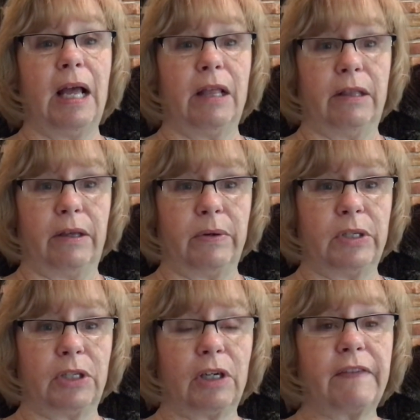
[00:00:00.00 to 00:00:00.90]
those
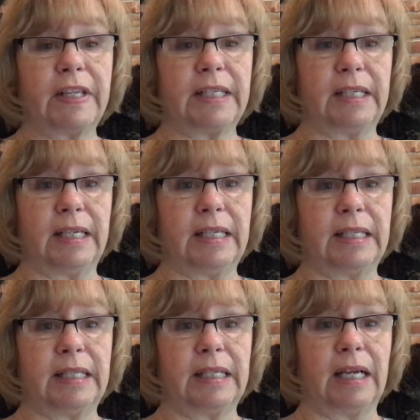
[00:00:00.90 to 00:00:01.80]

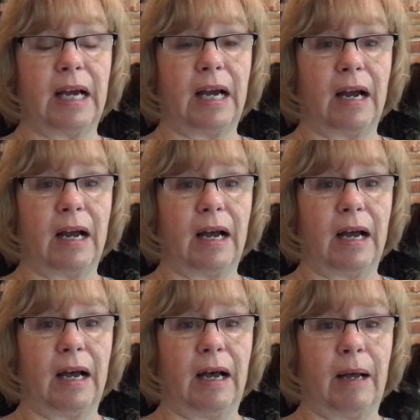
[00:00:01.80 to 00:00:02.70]
services
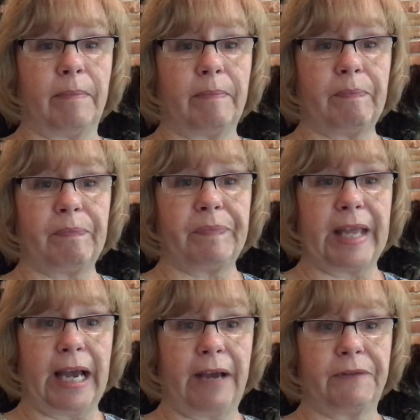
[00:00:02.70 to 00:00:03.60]

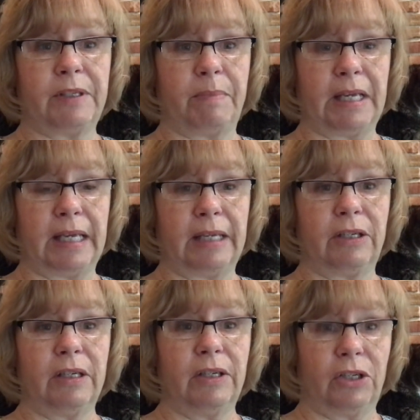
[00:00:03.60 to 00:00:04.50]
have to be
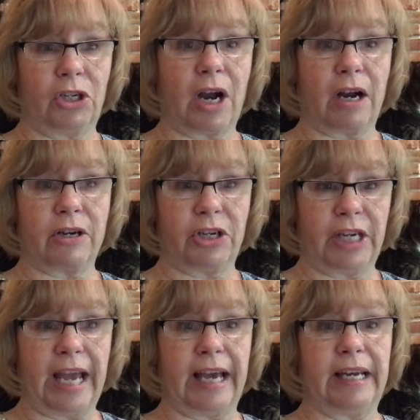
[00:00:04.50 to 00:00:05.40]
charged
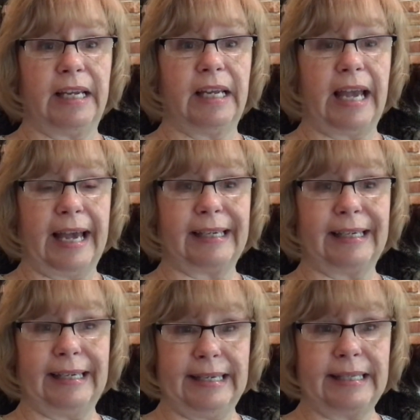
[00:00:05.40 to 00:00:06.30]
at
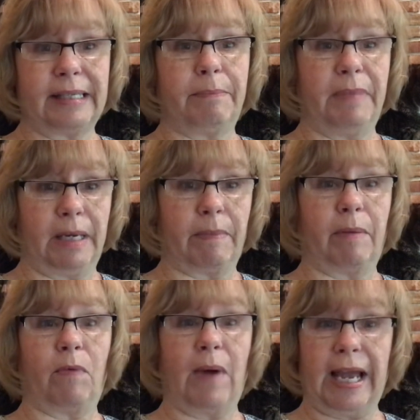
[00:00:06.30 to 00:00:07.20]
least
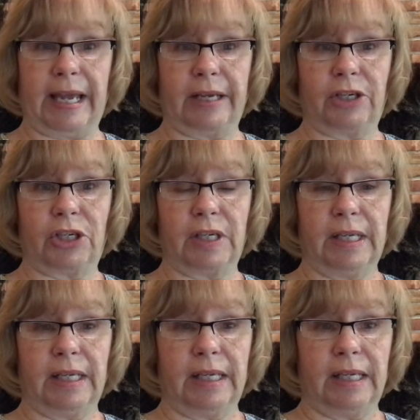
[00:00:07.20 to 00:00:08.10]
minimum wage.
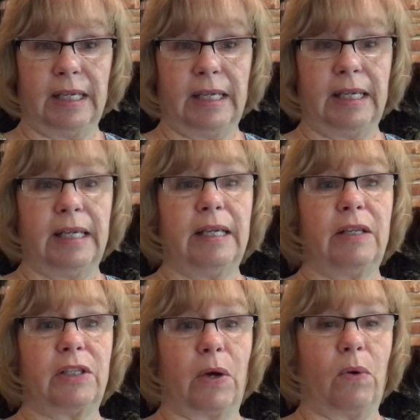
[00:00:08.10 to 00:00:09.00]

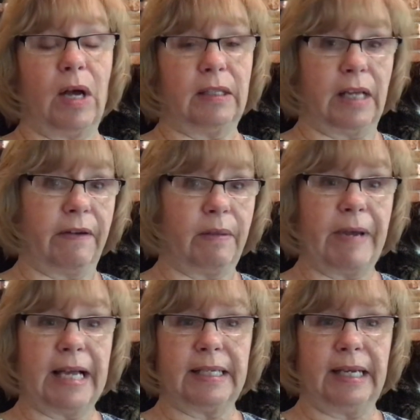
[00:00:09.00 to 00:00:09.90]
So a lot of the
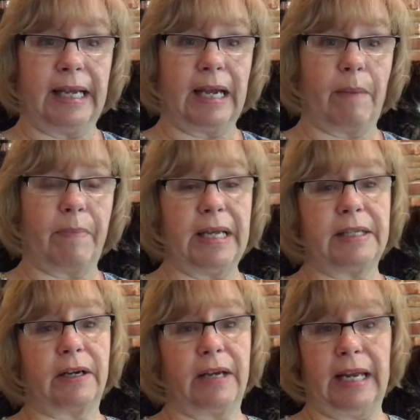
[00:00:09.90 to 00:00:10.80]
pet sitting
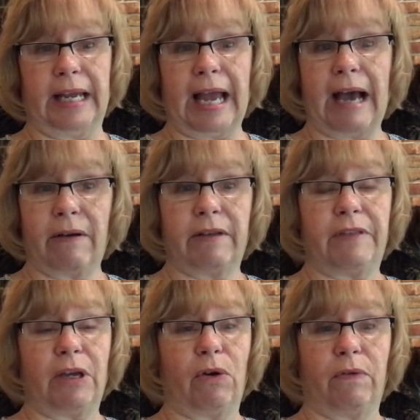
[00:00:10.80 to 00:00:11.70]
companies are getting out of
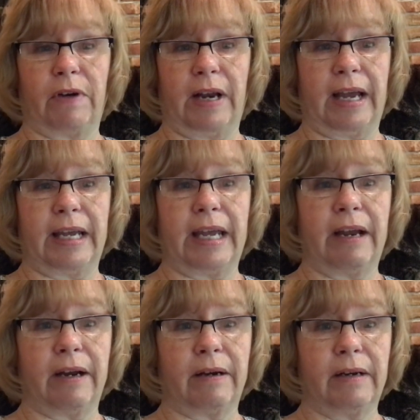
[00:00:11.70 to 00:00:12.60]
the overnight
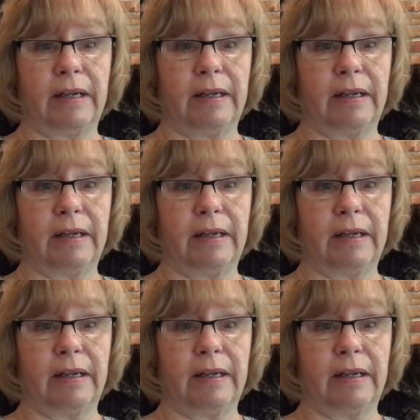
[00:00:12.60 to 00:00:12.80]
care